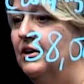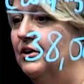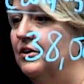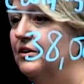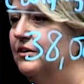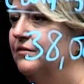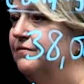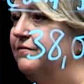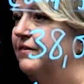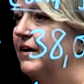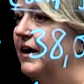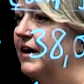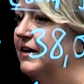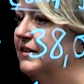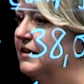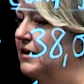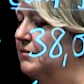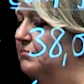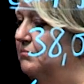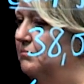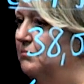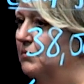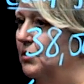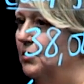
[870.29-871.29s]
You're going to find
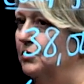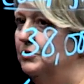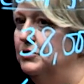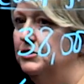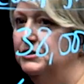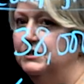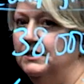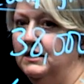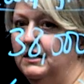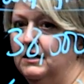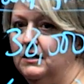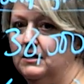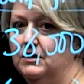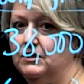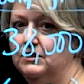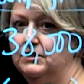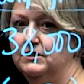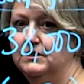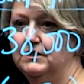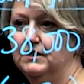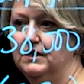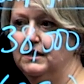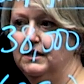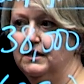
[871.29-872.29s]
that most
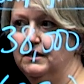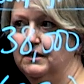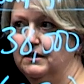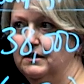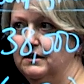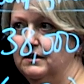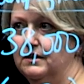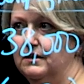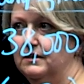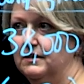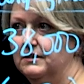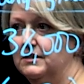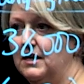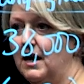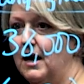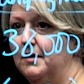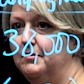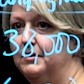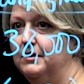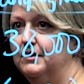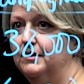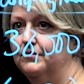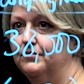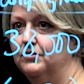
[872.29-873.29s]
things in the
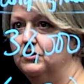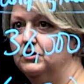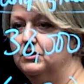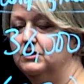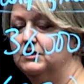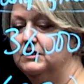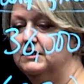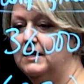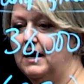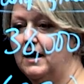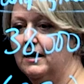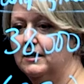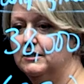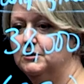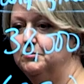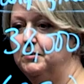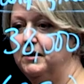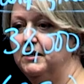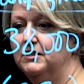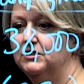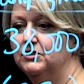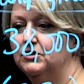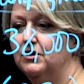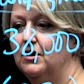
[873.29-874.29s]
timing difference tax
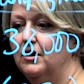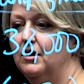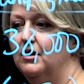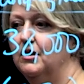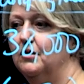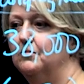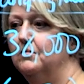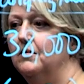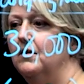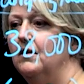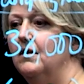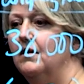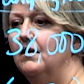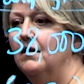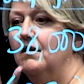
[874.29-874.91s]
base column